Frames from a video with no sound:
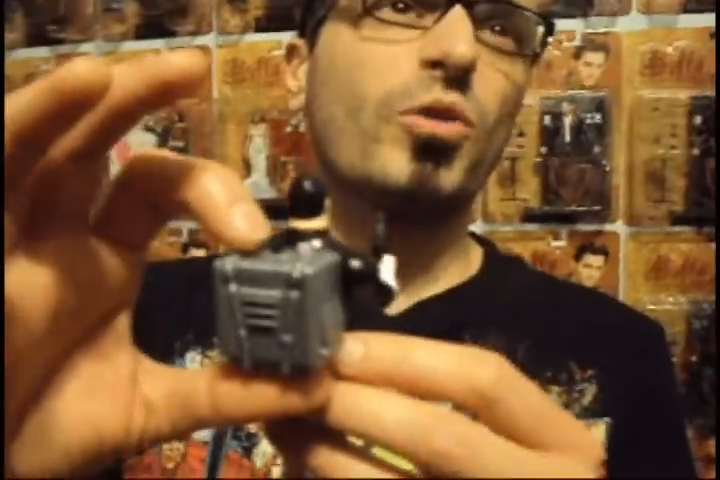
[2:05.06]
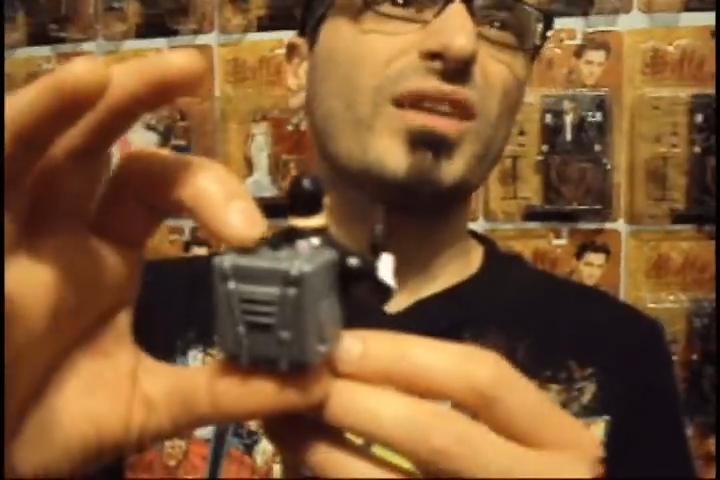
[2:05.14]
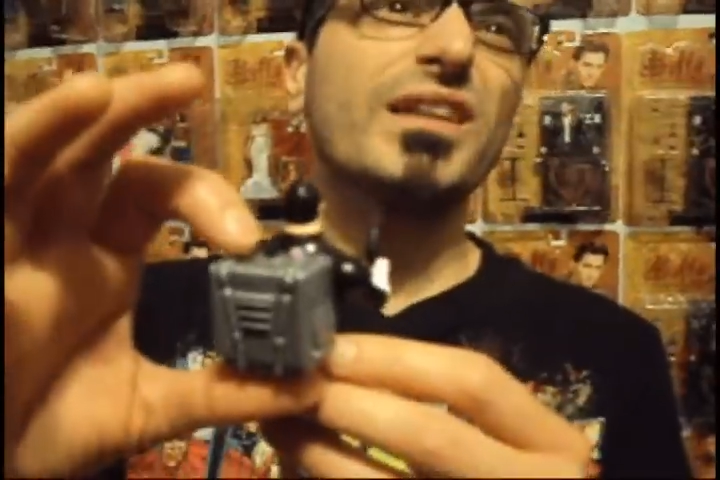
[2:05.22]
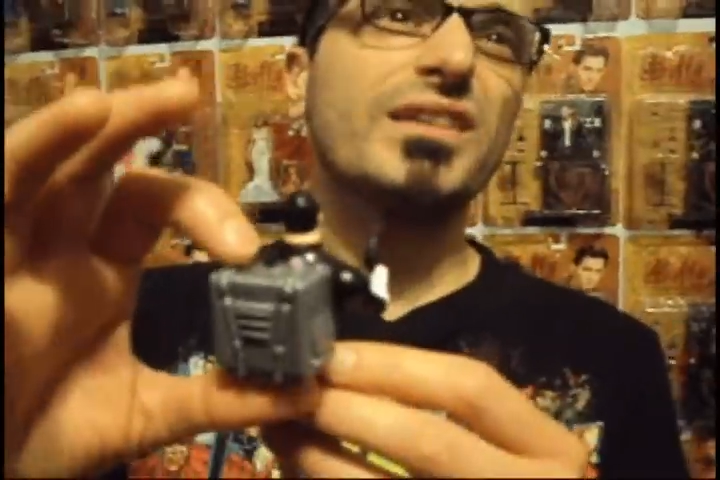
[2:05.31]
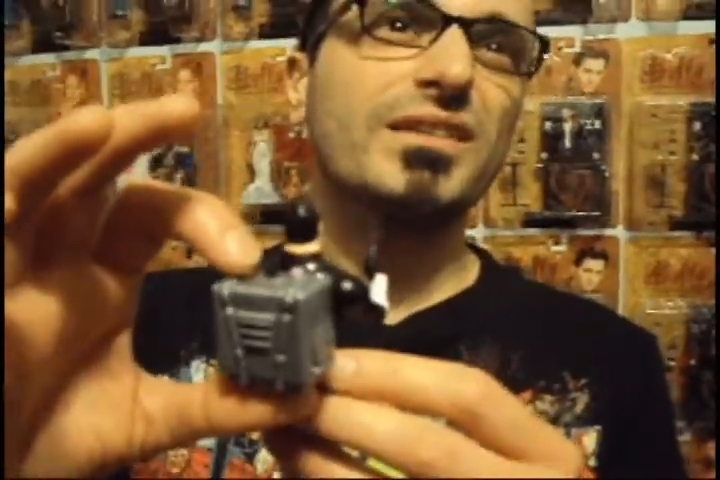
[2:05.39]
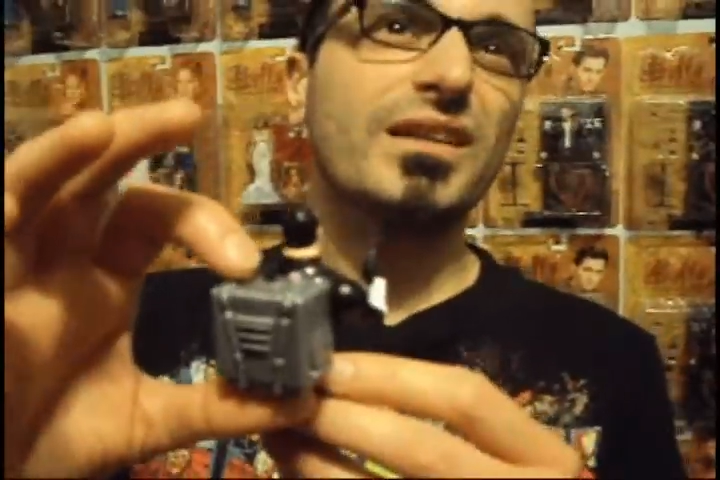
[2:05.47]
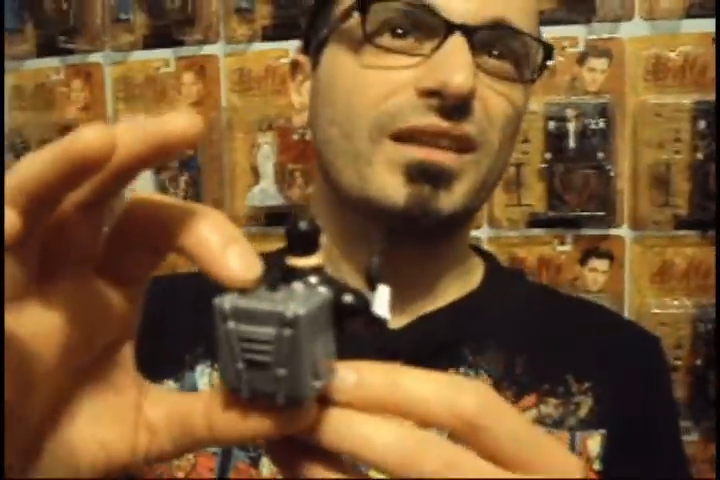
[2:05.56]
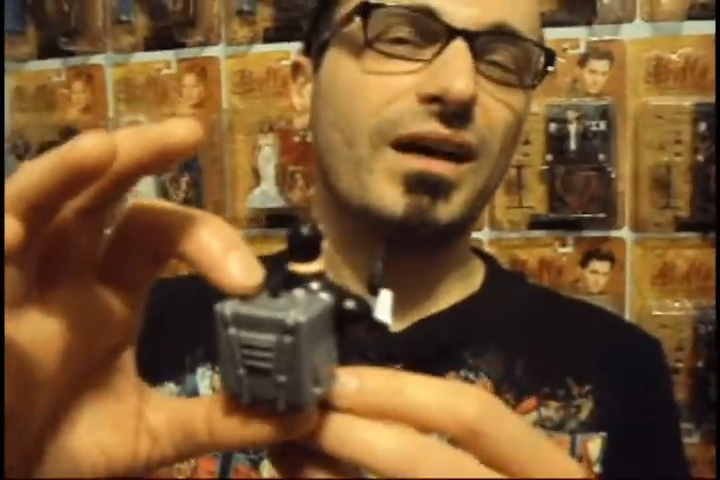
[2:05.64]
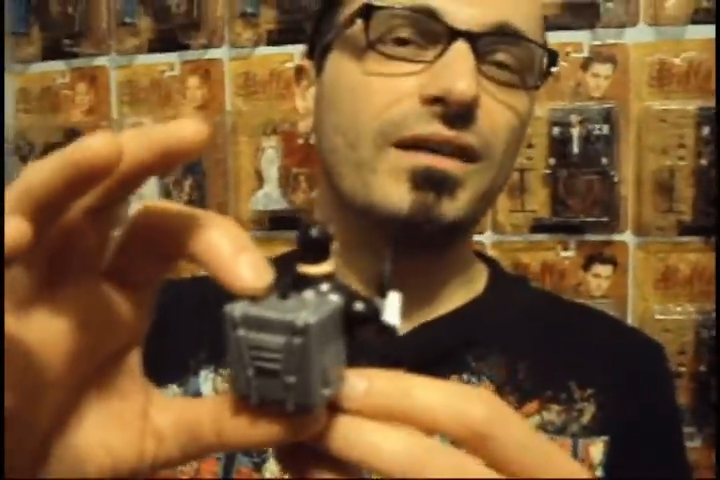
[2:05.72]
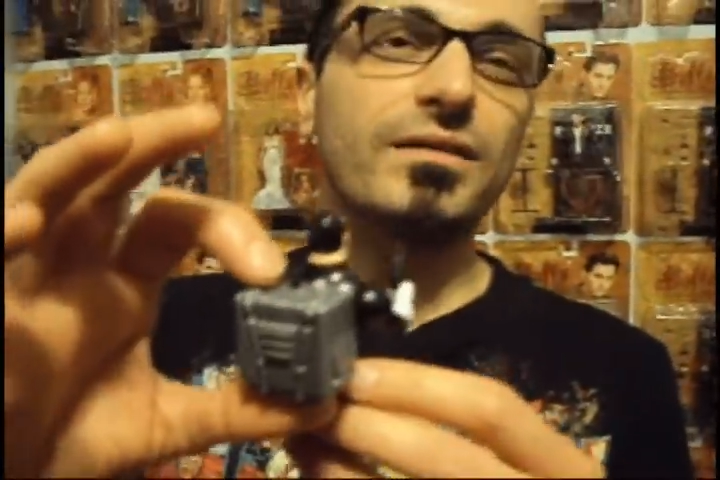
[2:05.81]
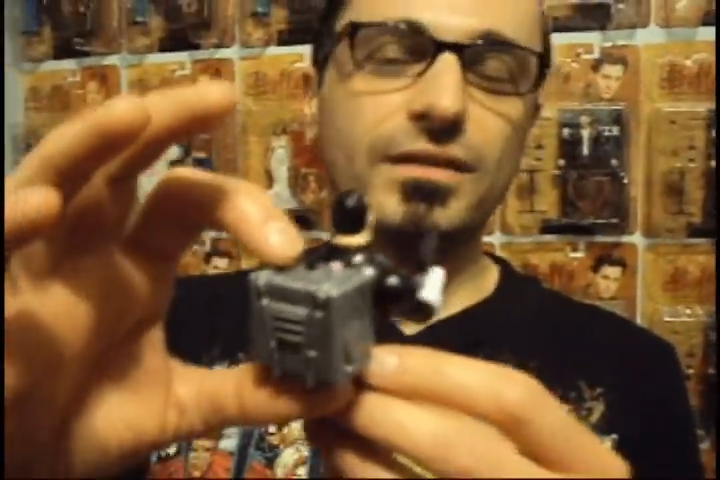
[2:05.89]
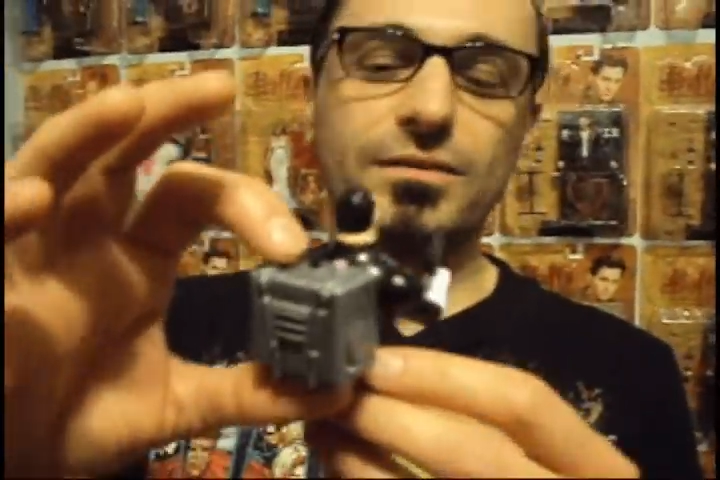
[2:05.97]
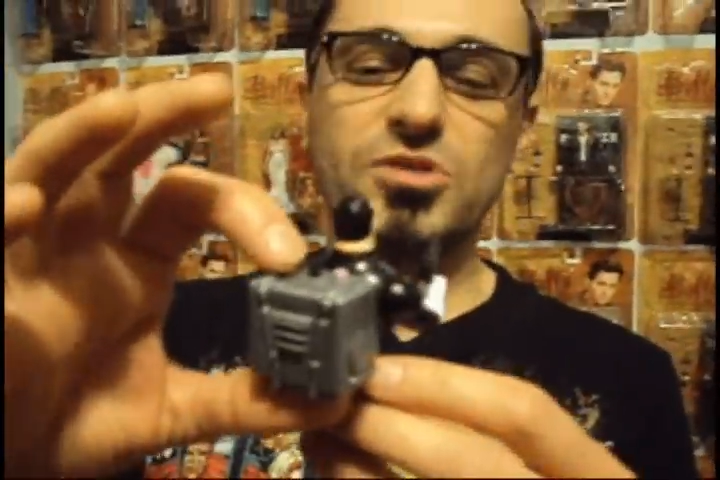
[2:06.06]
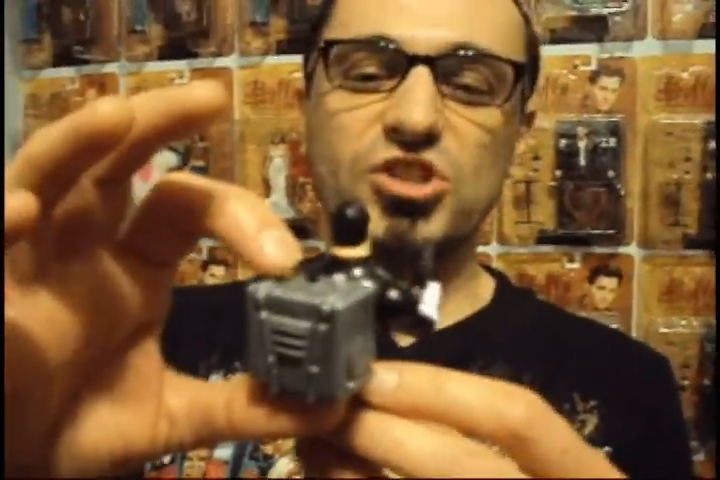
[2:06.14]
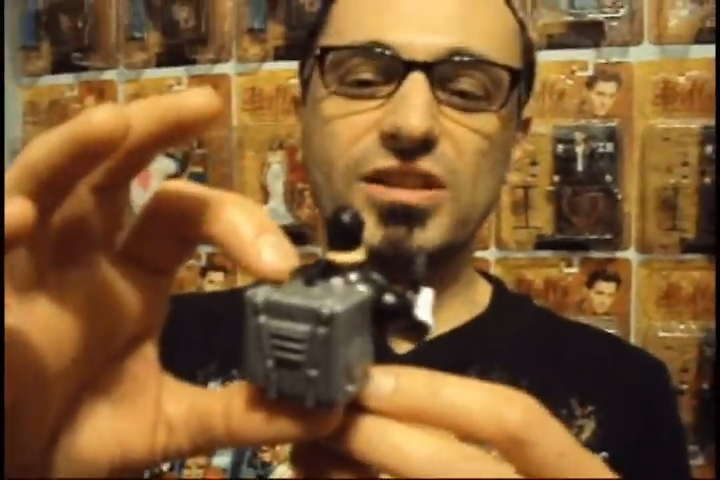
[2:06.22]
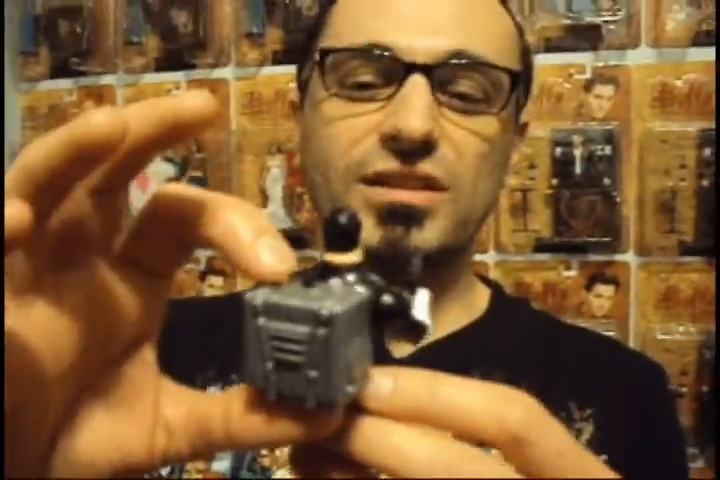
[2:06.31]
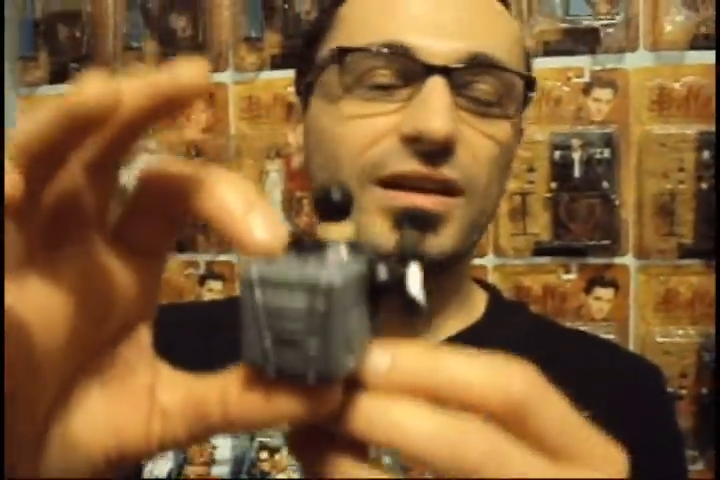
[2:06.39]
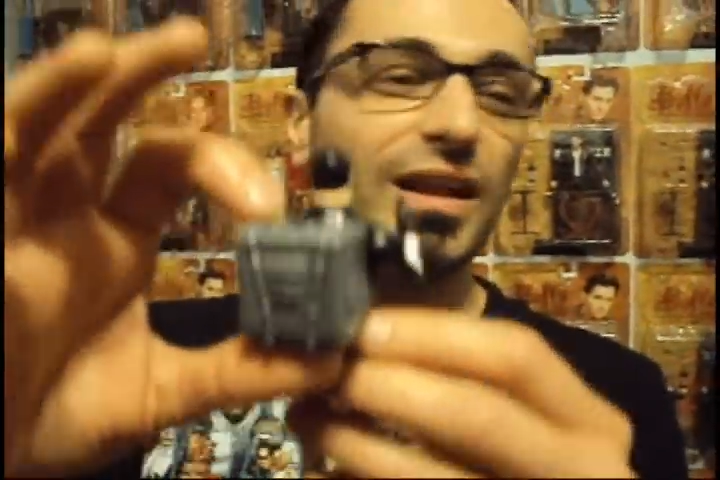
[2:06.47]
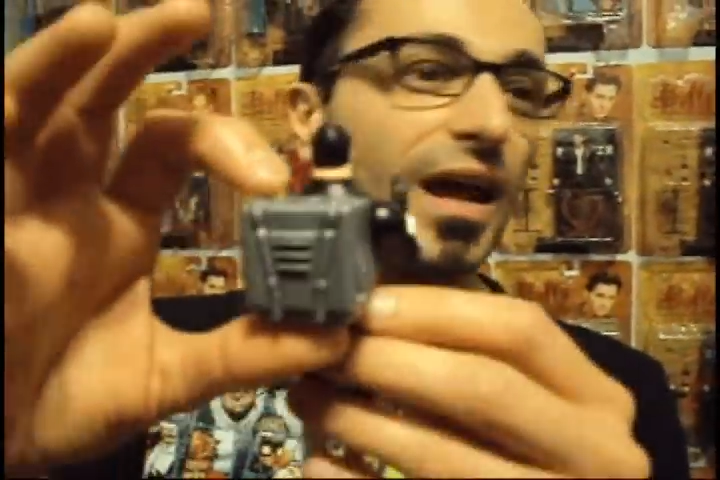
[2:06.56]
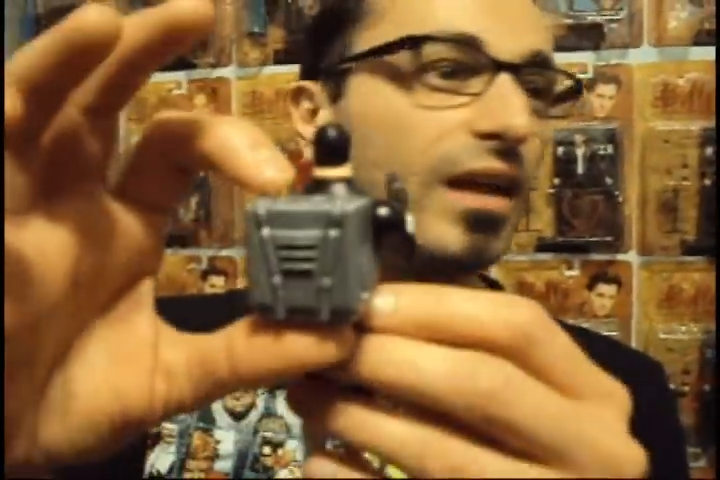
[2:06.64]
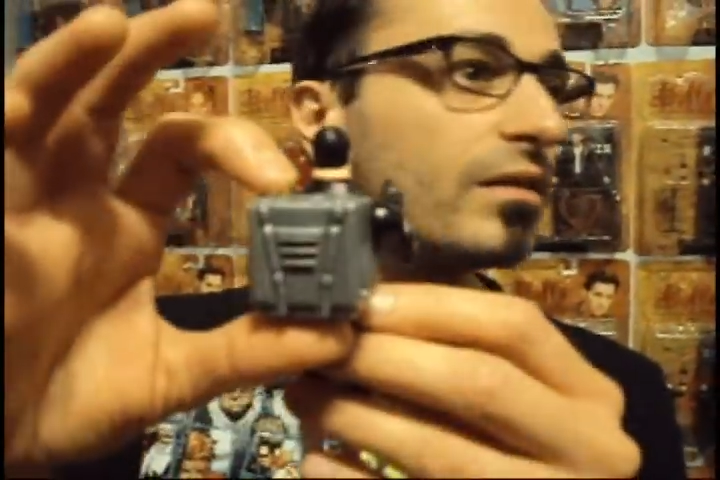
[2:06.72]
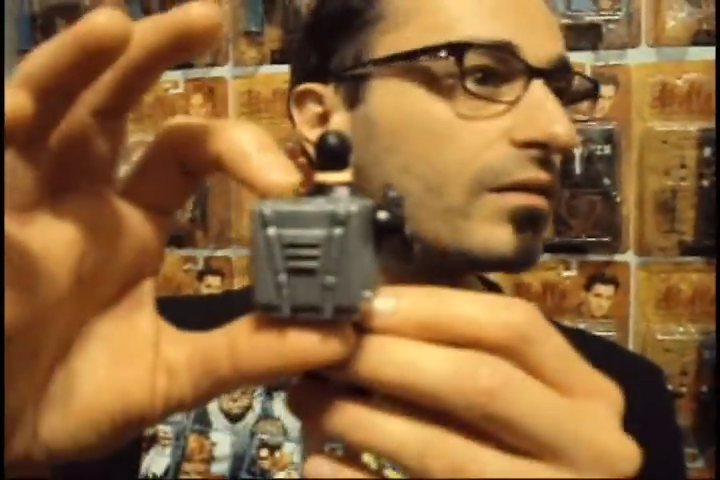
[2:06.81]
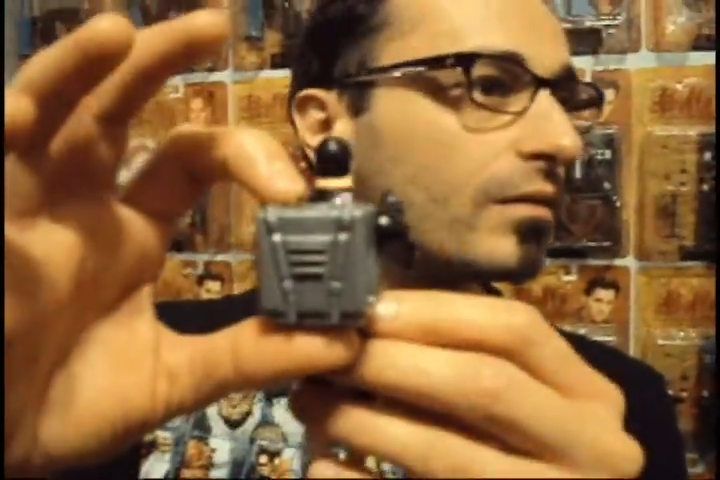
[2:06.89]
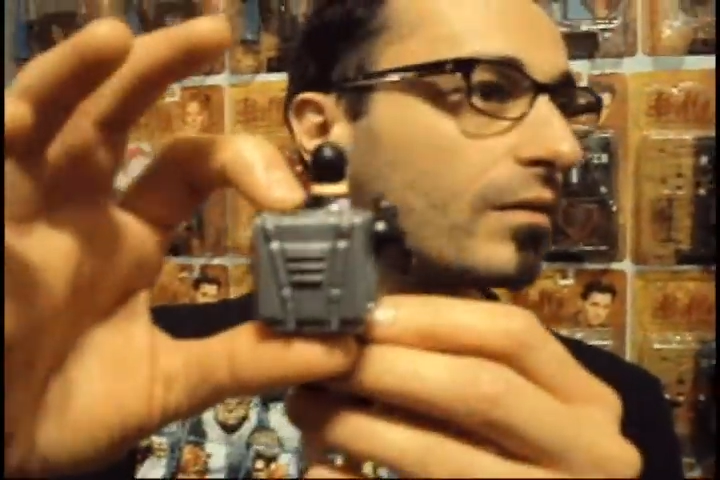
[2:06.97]
ratatatata, machine gun,
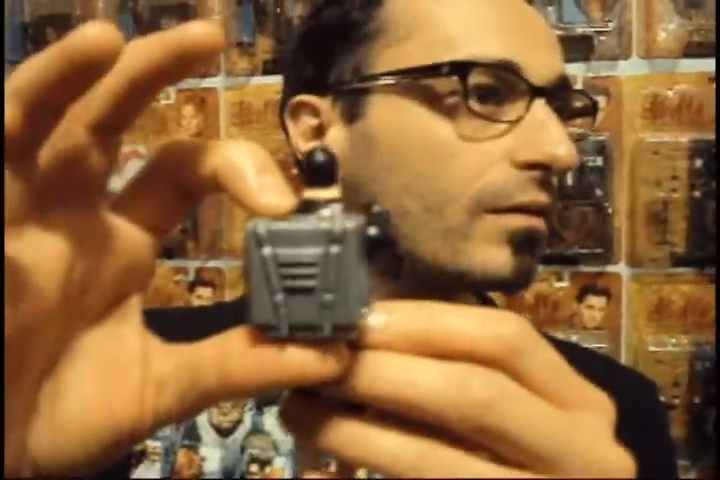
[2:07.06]
and...